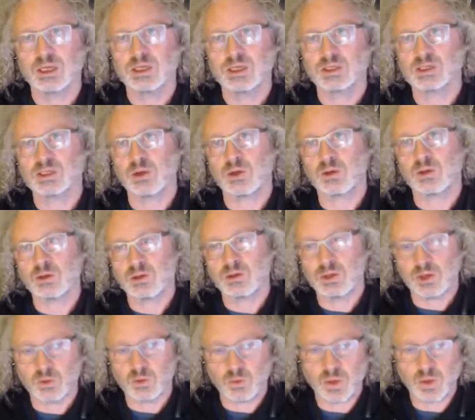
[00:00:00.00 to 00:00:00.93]
So,
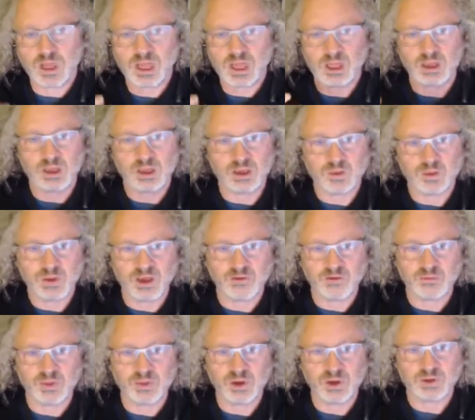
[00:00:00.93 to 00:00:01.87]
you know, we
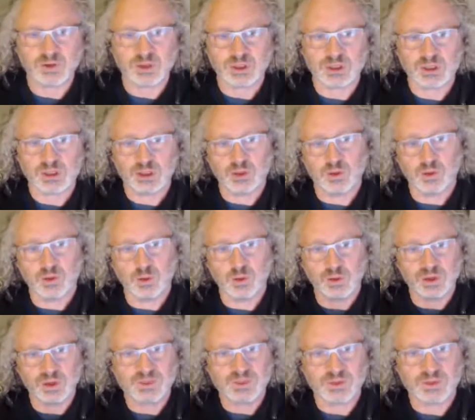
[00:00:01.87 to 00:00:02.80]
have built
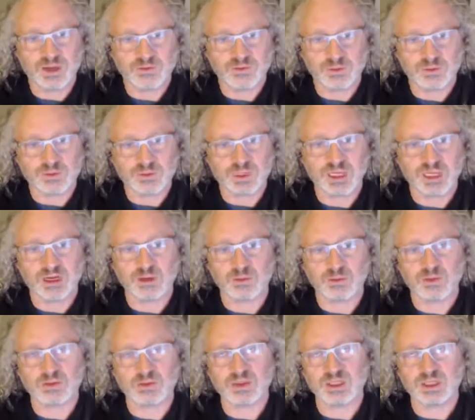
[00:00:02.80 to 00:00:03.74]
all of these platforms
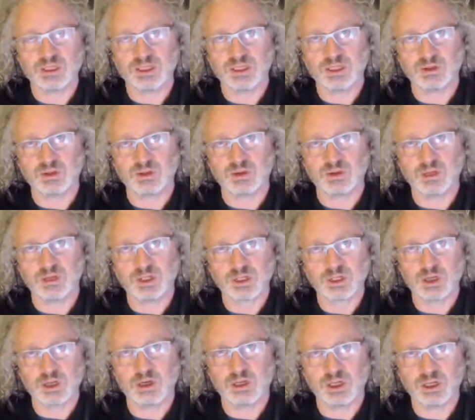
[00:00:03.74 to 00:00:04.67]
here exist within the
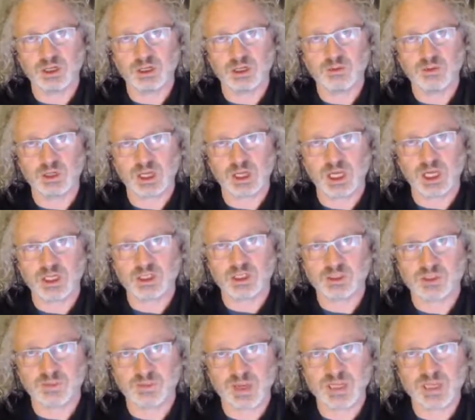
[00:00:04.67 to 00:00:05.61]
scholarly communication
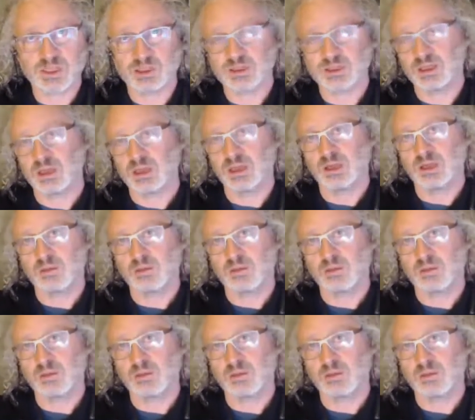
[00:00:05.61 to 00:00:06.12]
space,